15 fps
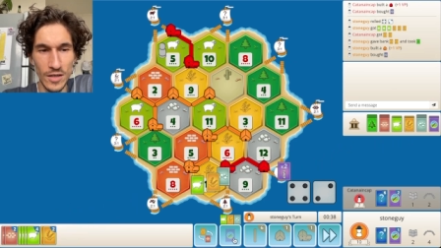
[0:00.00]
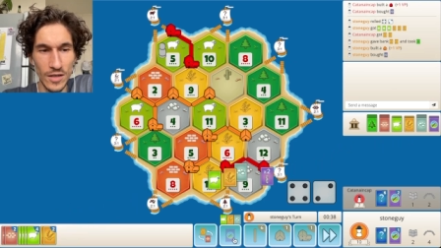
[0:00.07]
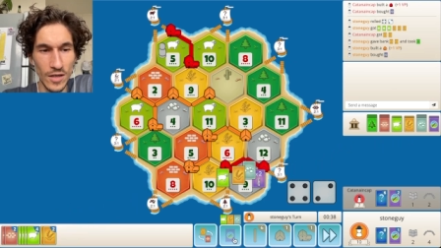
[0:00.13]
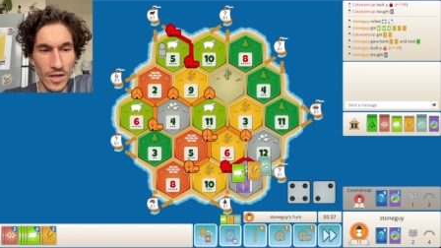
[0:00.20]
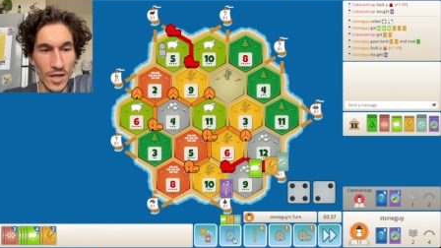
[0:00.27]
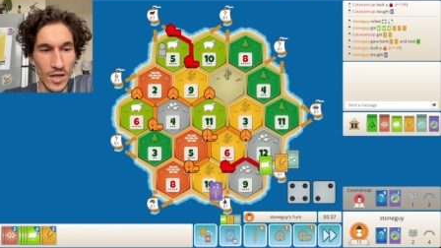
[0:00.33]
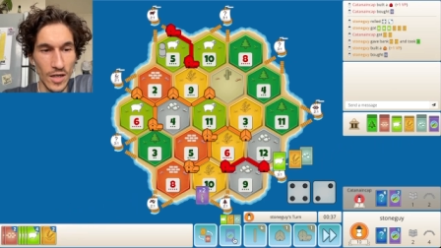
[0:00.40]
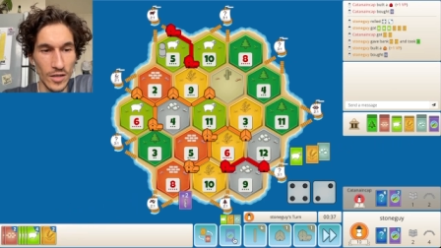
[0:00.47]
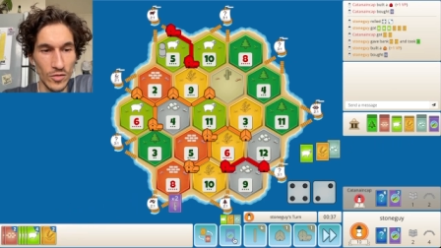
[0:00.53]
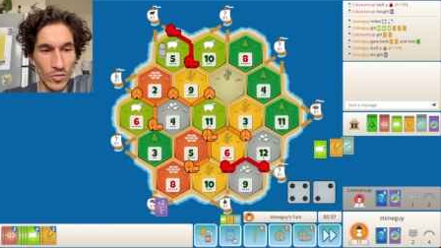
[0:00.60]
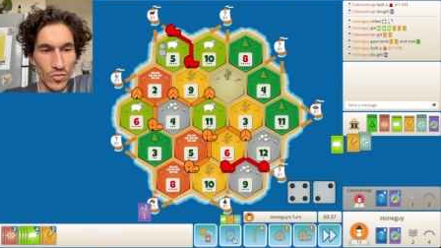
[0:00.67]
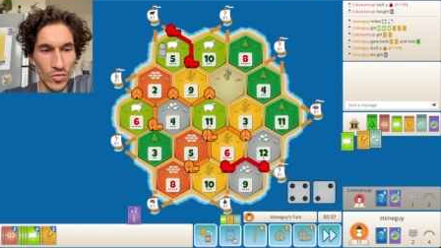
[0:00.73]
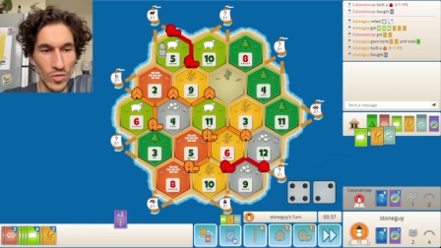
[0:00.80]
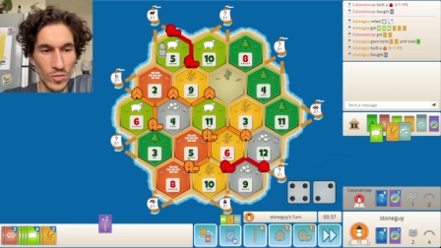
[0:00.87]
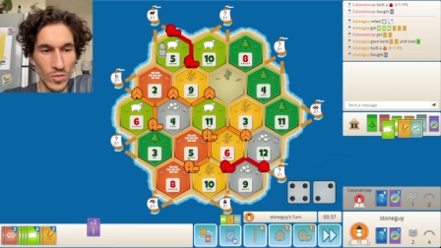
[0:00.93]
Aha, two
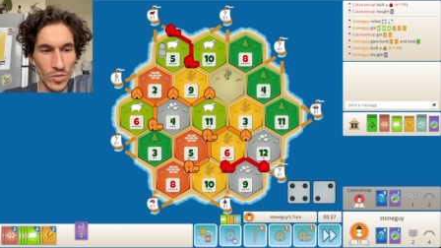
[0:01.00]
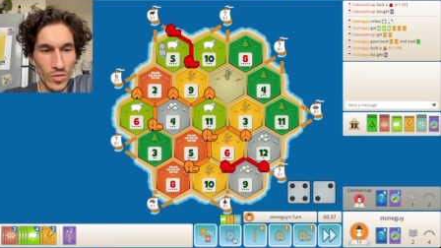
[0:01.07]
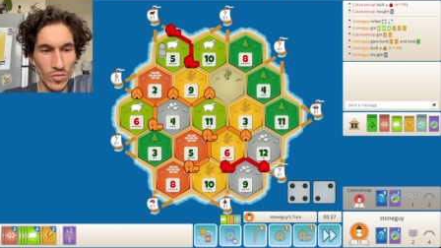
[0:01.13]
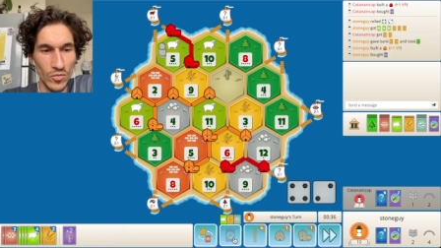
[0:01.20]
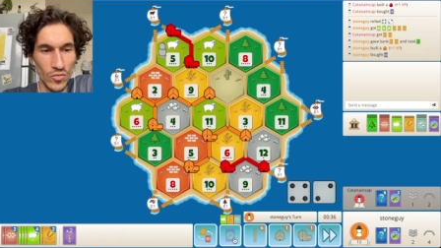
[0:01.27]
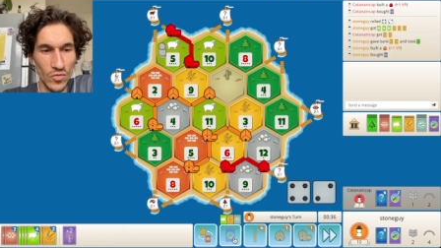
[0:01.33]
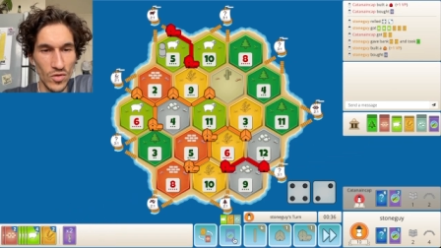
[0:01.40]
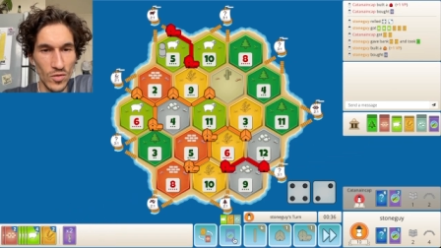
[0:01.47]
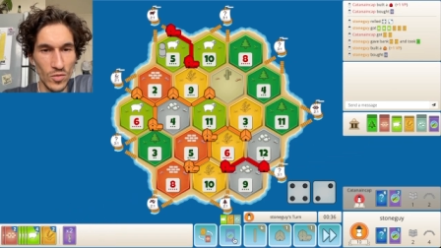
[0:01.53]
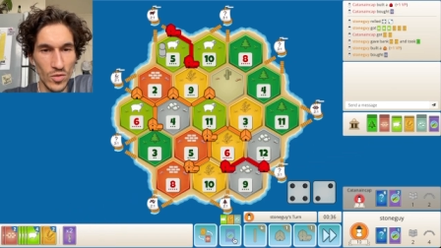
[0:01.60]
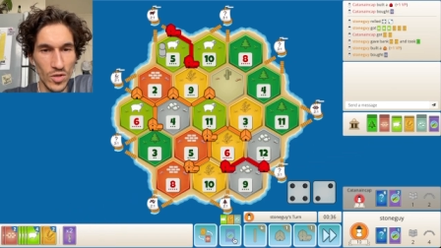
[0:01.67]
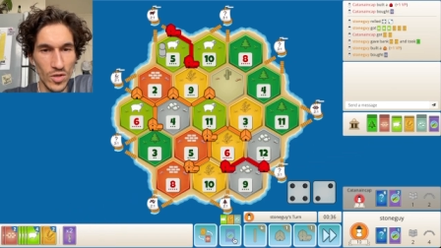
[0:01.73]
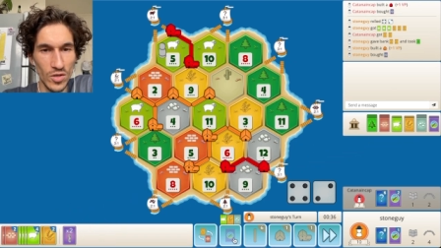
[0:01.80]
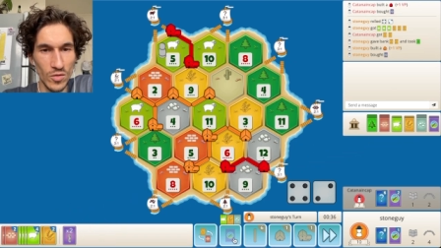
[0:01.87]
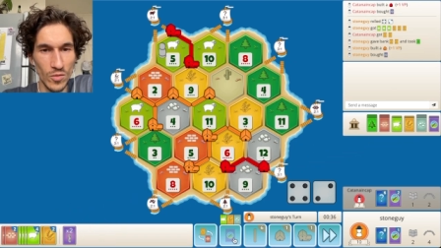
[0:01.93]
roads. Two roads
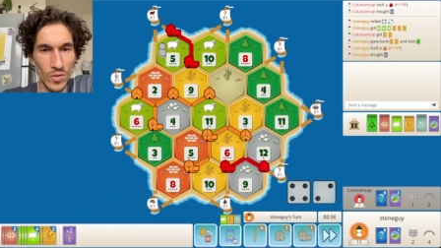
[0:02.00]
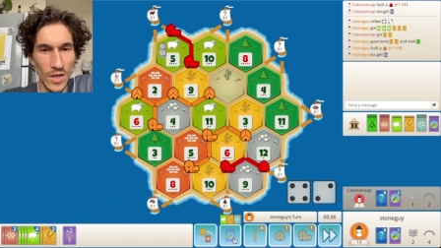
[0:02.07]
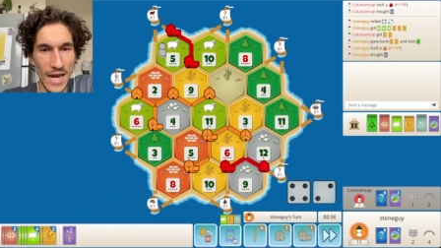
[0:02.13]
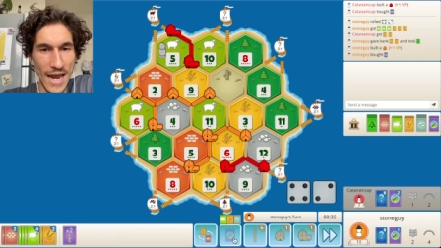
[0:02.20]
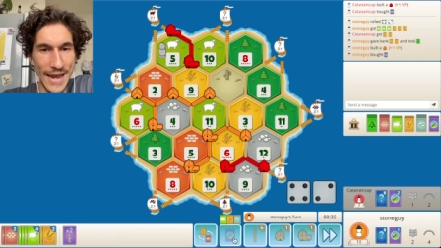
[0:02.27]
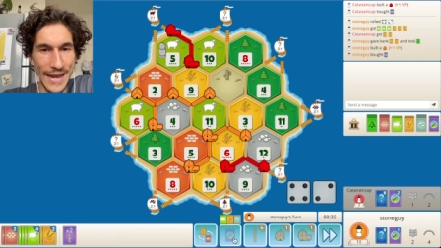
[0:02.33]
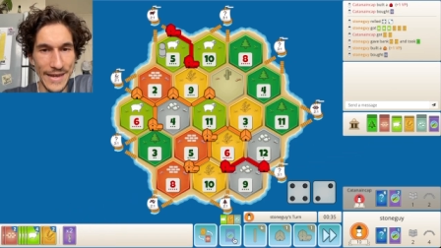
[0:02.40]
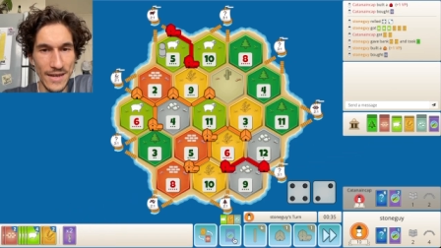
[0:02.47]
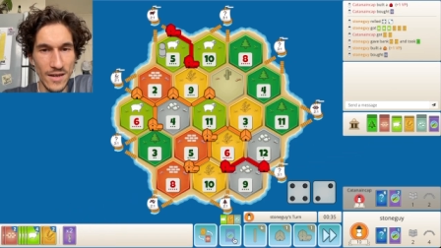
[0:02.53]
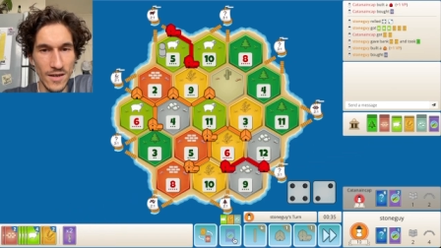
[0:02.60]
is okay.